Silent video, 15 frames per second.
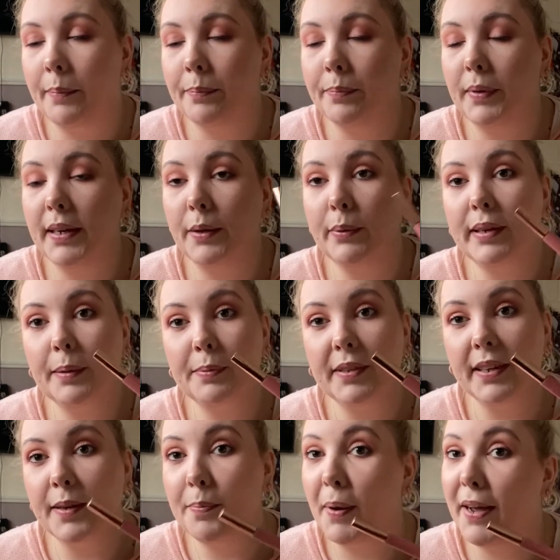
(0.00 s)
liquid
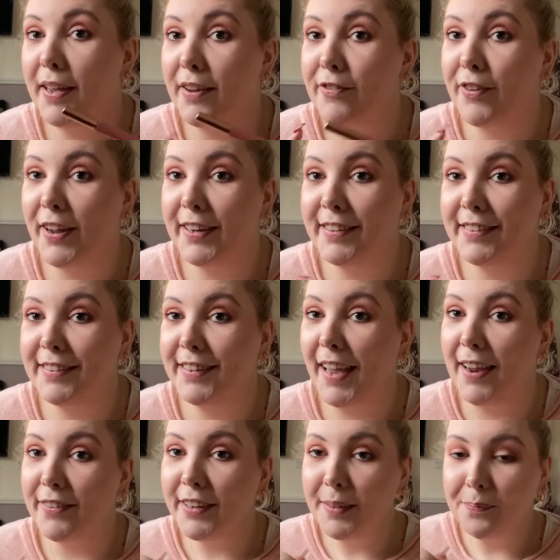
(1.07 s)
lipstick by a friend,
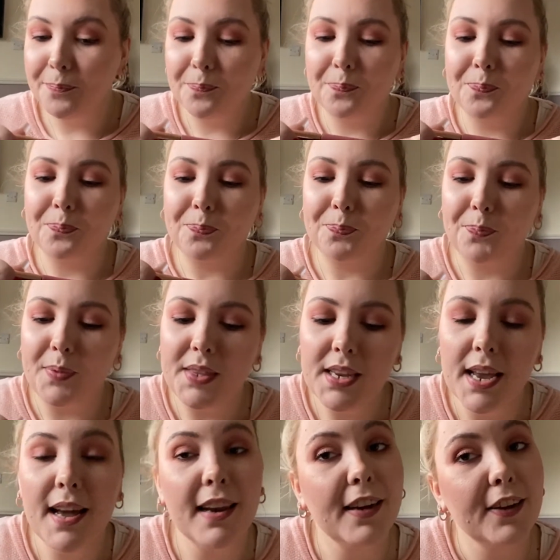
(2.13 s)
Kerry,
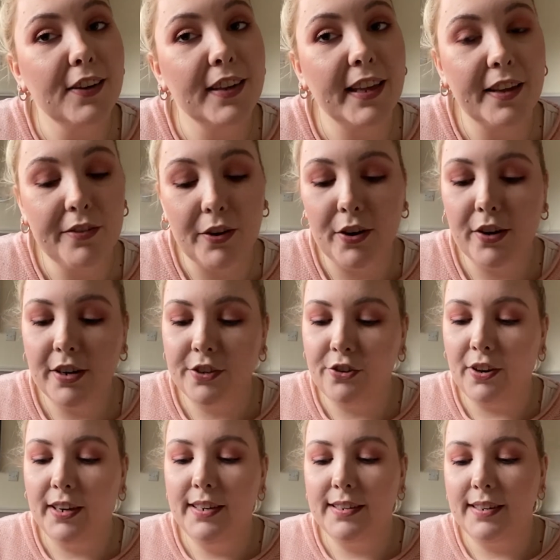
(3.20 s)
and I'm going to give her a
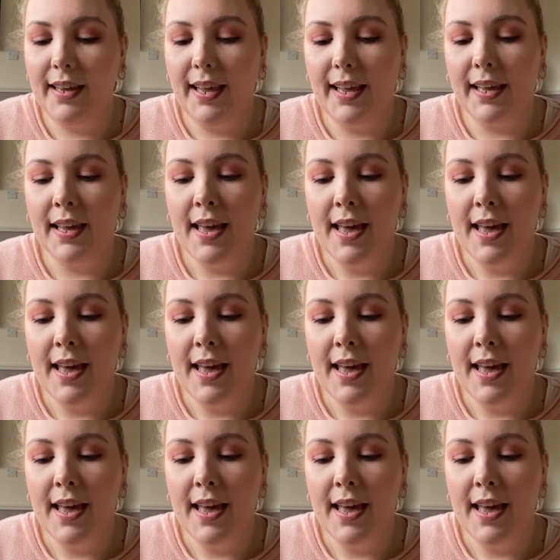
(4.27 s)
try today.